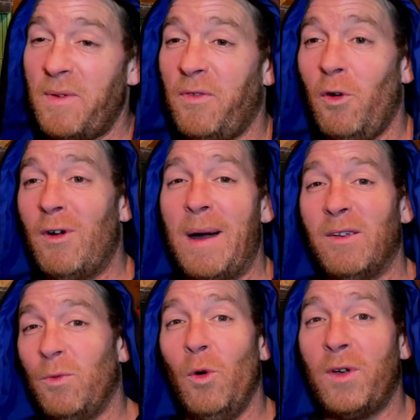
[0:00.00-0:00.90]
me four
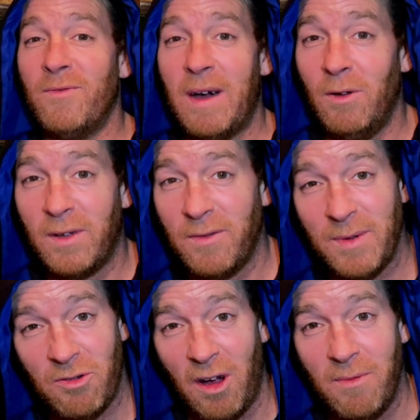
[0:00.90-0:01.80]
hours walking around looking for
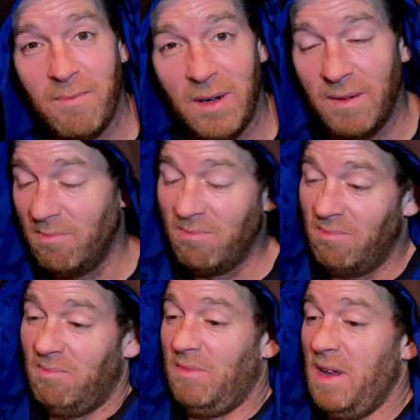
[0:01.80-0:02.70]
my drone, but
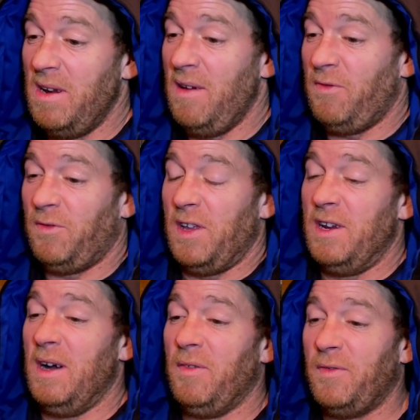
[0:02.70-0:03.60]
enough's
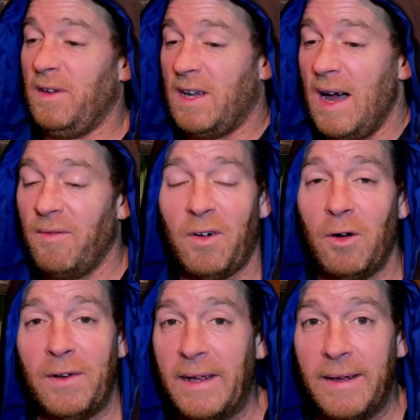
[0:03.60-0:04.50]
enough. I can't
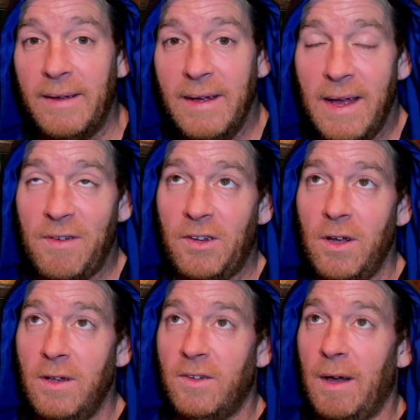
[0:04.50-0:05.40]
find it. If it
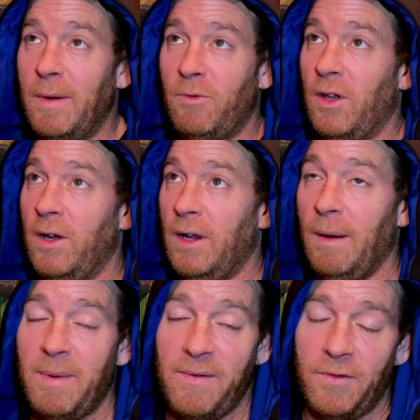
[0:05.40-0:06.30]
turns up, it'll turn
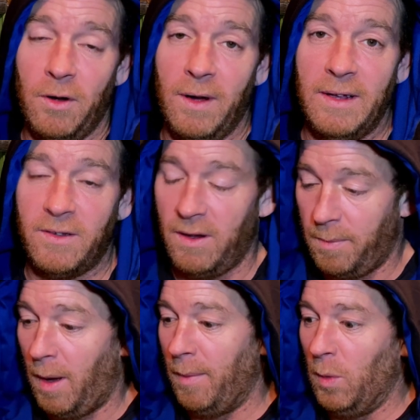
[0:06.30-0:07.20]
up. If not, it's at the
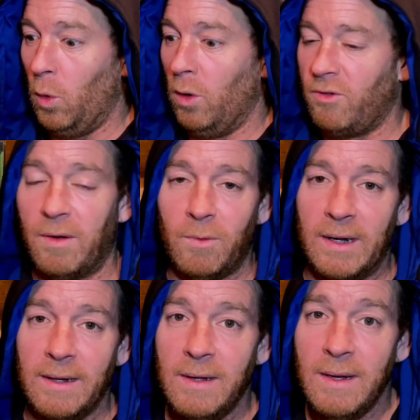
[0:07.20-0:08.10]
bottom of water
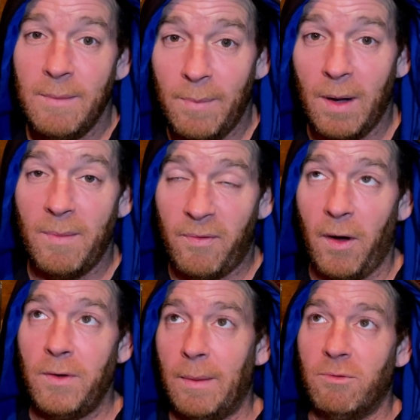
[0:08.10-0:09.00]
somewhere. But my
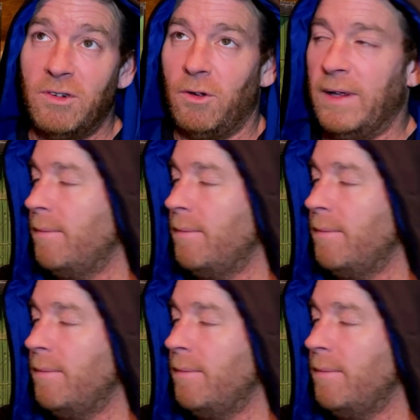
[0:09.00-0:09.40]
phone number is on it,